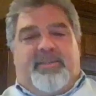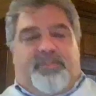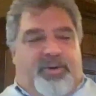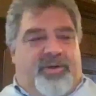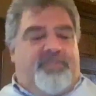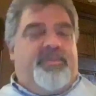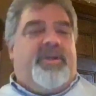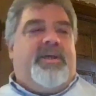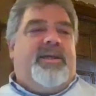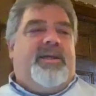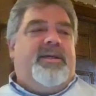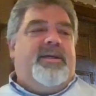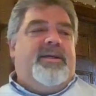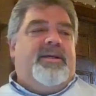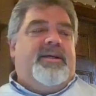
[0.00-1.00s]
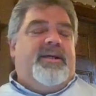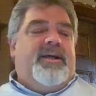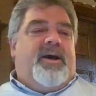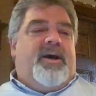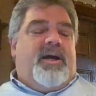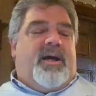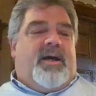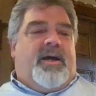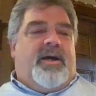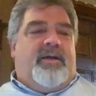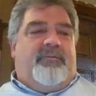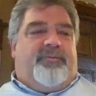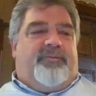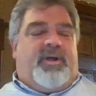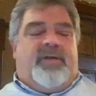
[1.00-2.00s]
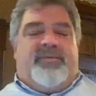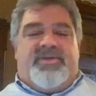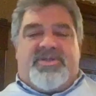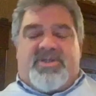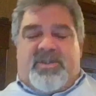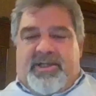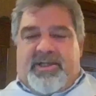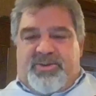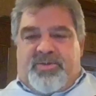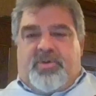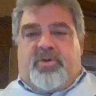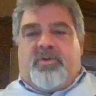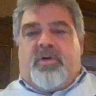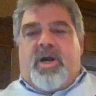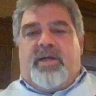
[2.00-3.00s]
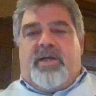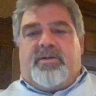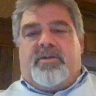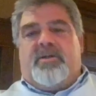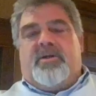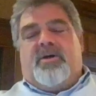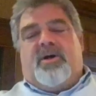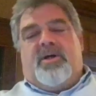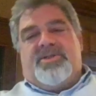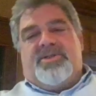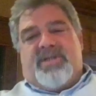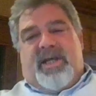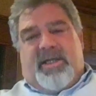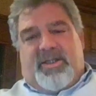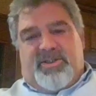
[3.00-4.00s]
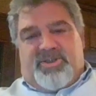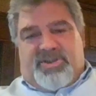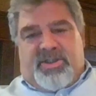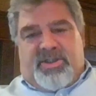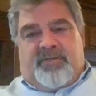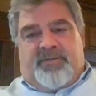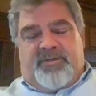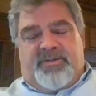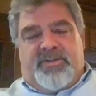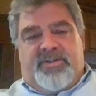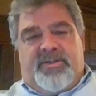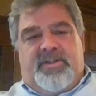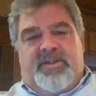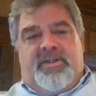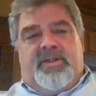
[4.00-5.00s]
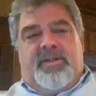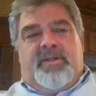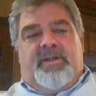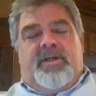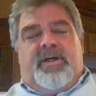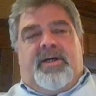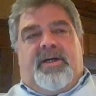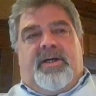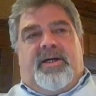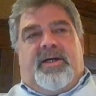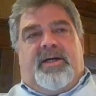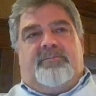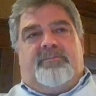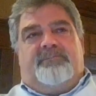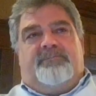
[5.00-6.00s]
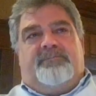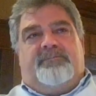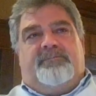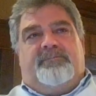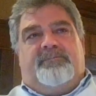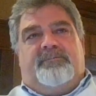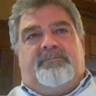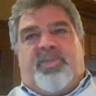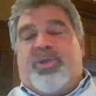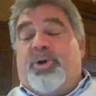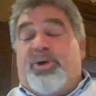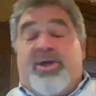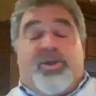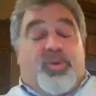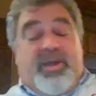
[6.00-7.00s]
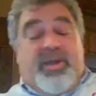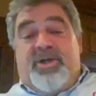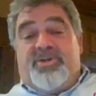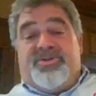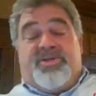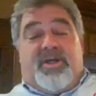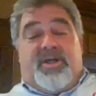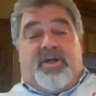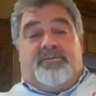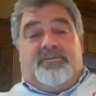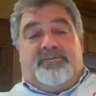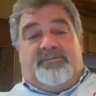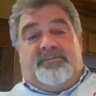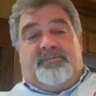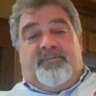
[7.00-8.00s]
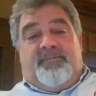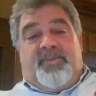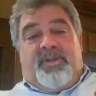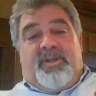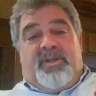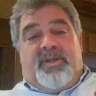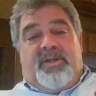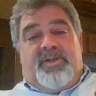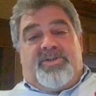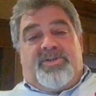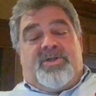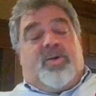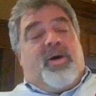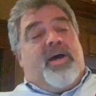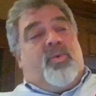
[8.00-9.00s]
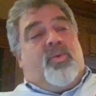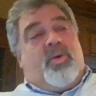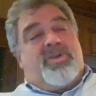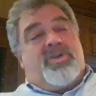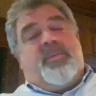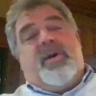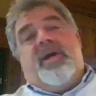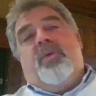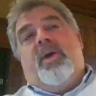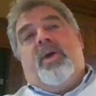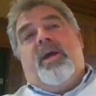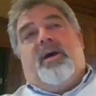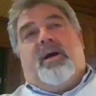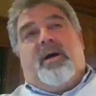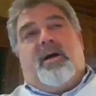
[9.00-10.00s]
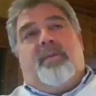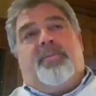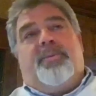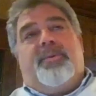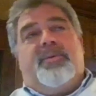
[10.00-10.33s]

put me in front of a cylindrical grinder on second shift 33 years ago. So I worked my way up